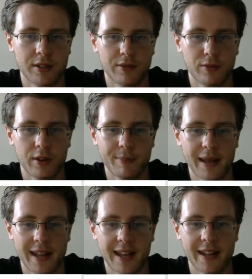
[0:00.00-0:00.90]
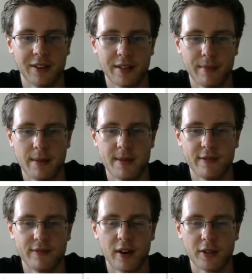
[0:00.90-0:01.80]
of the Florida Panhandle that might be
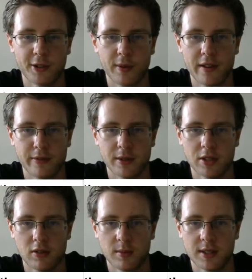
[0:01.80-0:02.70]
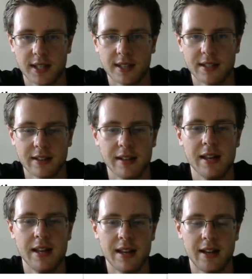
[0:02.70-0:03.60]
farther away from the storm's center.
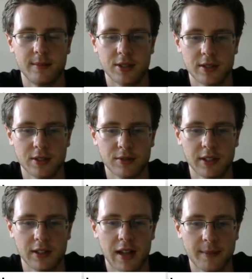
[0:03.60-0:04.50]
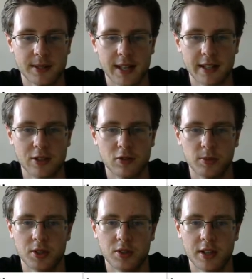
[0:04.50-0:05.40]
So this really lopsided
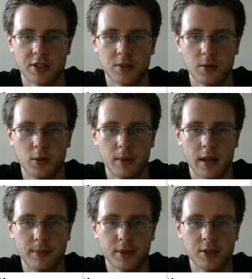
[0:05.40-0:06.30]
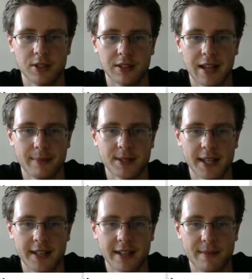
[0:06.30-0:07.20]
storm structure will produce a
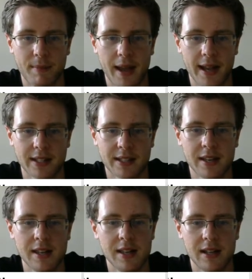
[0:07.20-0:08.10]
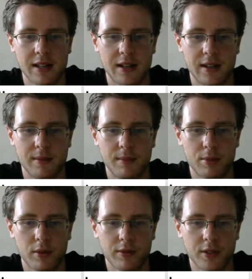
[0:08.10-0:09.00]
lopsided impact
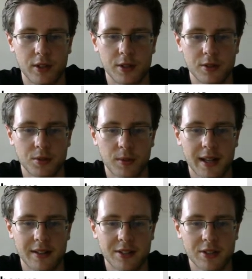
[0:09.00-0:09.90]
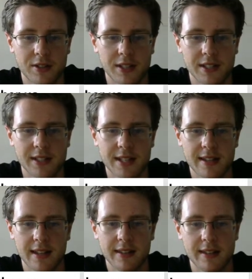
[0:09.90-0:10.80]
portfolio as well. So you can see
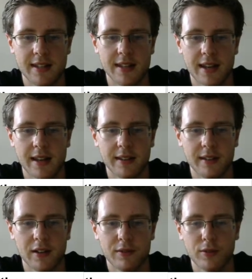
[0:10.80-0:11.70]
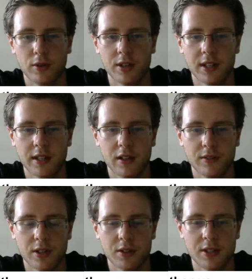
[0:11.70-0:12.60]
that the Florida
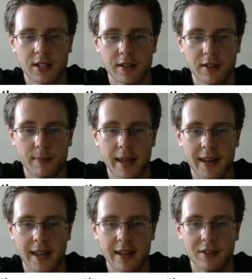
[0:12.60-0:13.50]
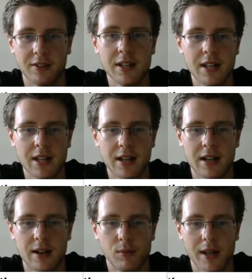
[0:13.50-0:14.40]
Gulf Coast here, the Panhandle,
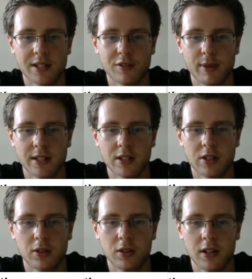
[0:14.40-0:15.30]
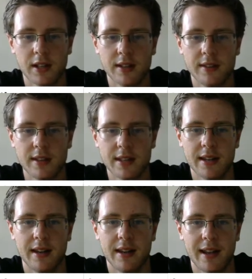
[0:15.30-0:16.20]
west of Pensacola, the
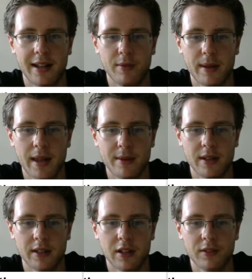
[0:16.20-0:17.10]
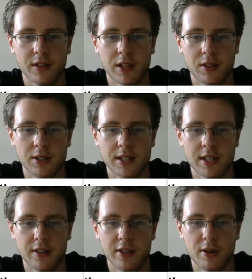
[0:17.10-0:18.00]
Alabama Gulf Coast
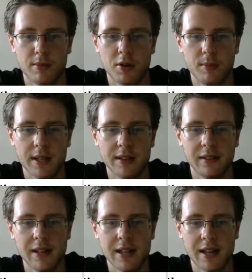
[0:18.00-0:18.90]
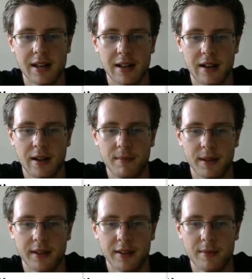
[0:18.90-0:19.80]
here near Mobile,
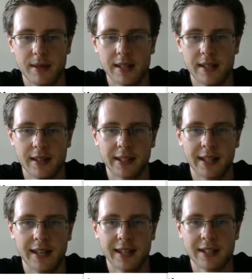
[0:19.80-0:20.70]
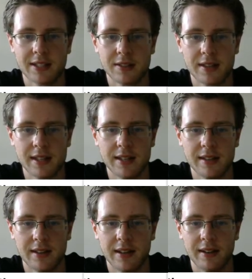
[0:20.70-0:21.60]
they're going to be getting into
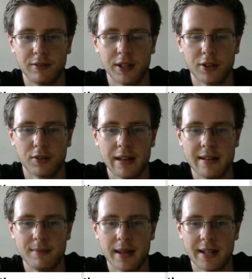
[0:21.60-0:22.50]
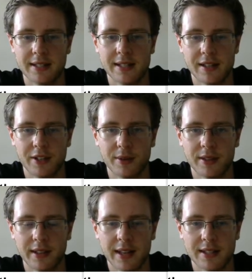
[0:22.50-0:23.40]
the inner rain bands here
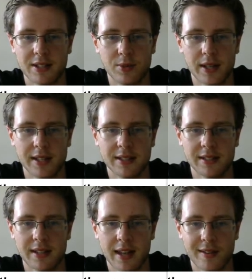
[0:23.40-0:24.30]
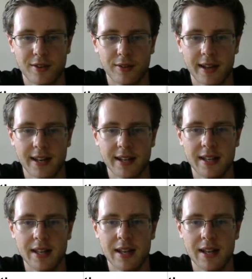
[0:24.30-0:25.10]
with the gusty winds, the heavy rain